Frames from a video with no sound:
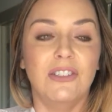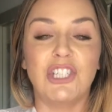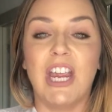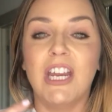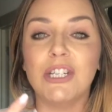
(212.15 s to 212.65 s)

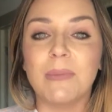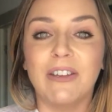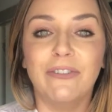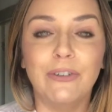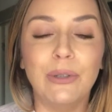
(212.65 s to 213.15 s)
changed
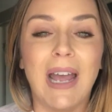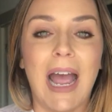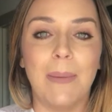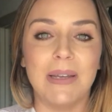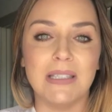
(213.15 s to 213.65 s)
my food
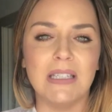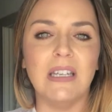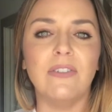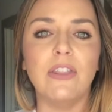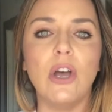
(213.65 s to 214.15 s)
habits, and
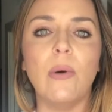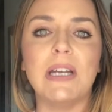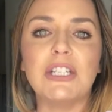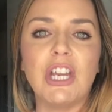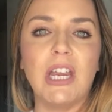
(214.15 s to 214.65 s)
even though
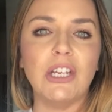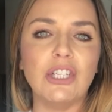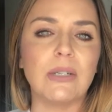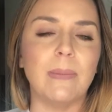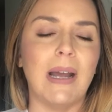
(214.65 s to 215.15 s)
I
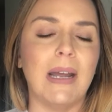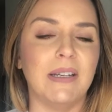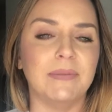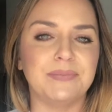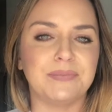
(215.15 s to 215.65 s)
changed
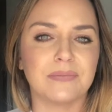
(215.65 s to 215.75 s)
my